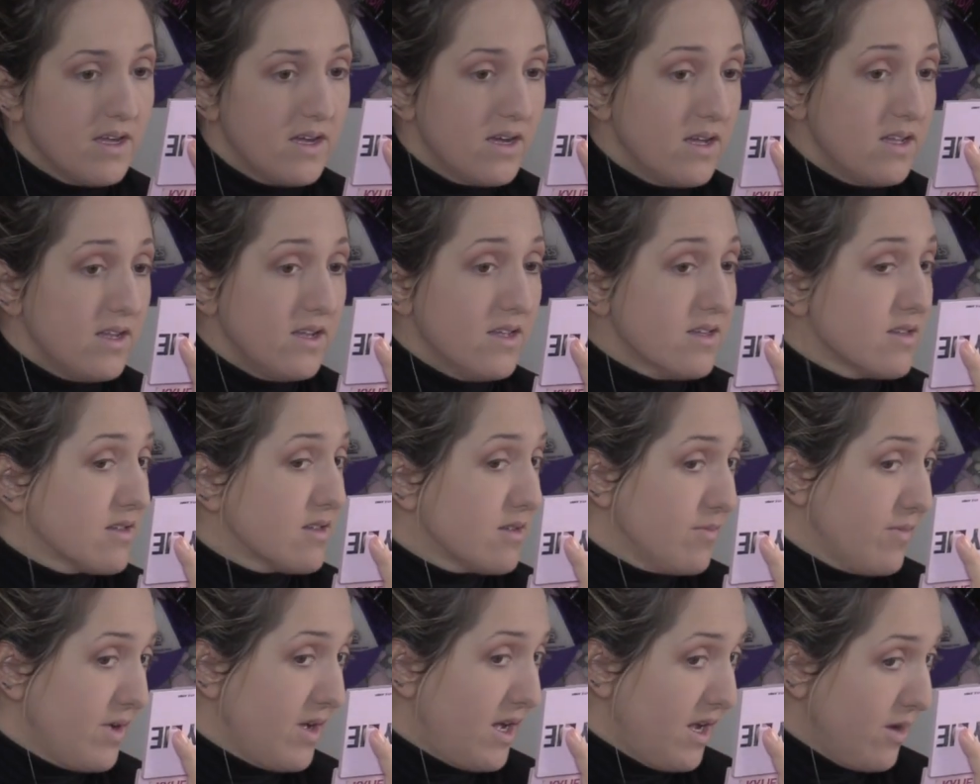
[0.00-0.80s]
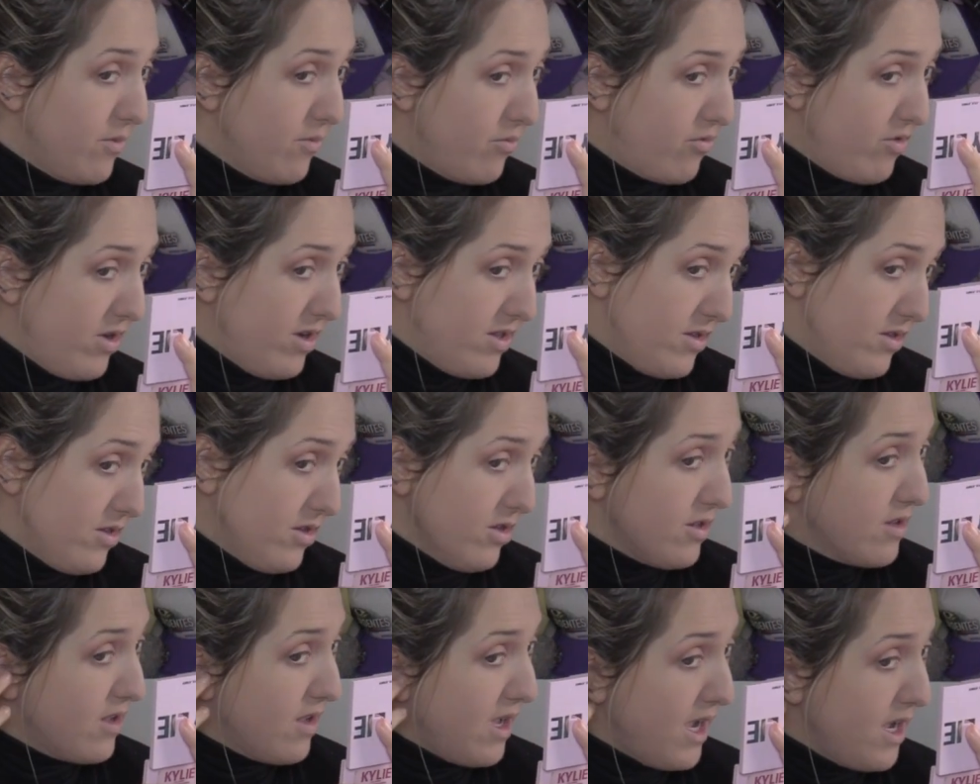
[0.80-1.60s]
And yes, I braid,
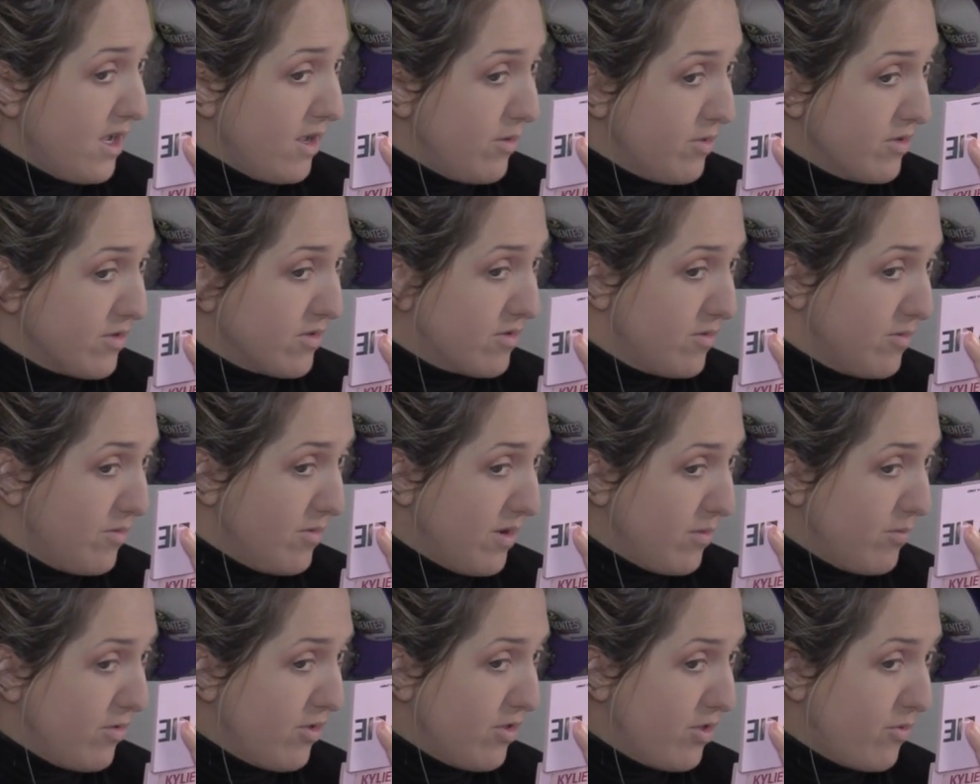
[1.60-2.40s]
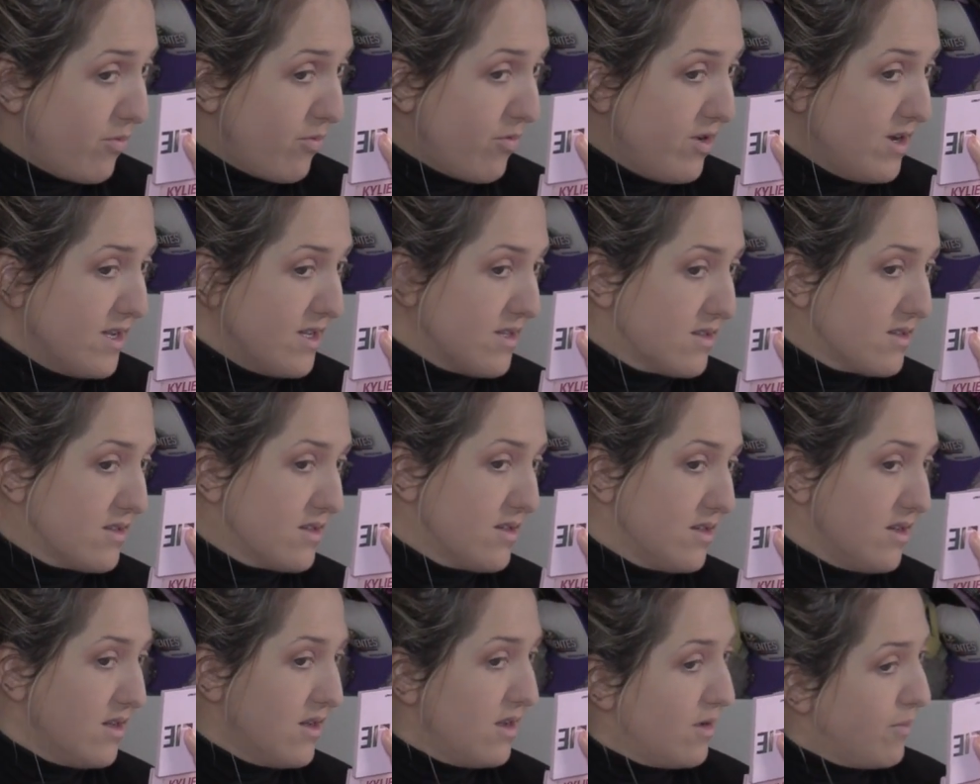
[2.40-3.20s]
not I, but my mother braids
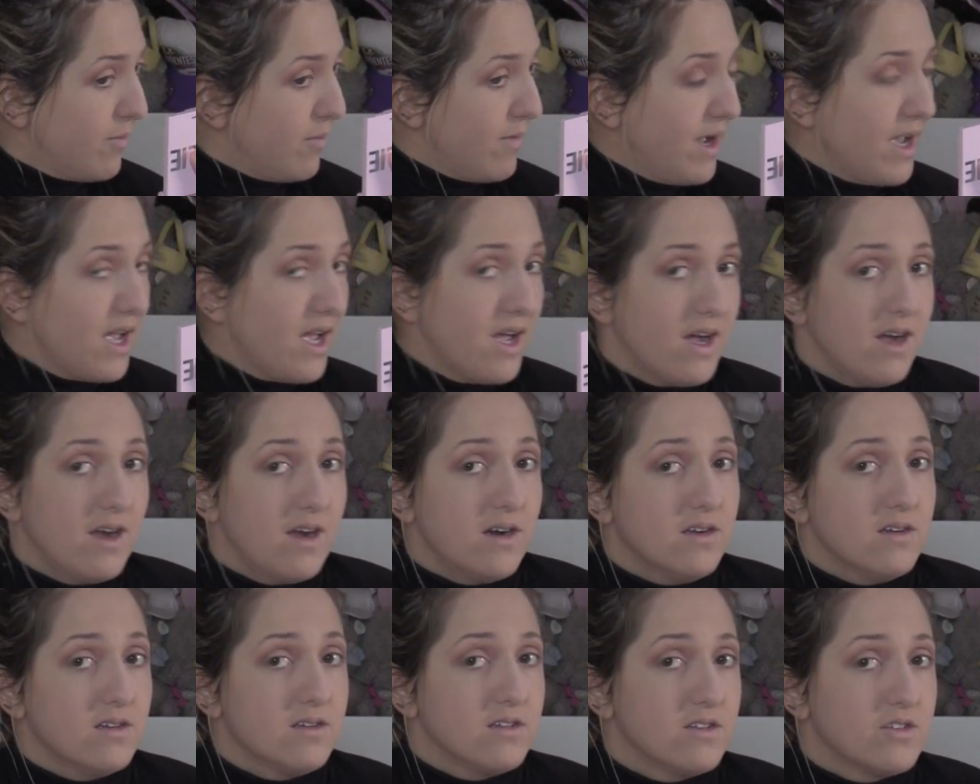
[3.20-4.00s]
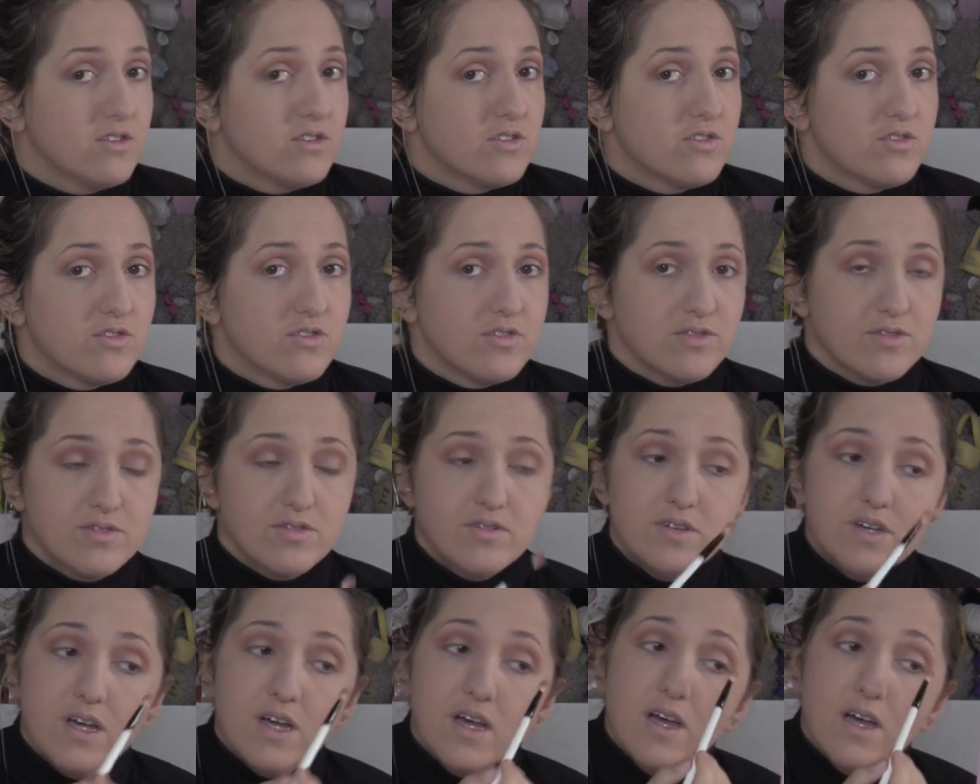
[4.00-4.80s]
my hair too,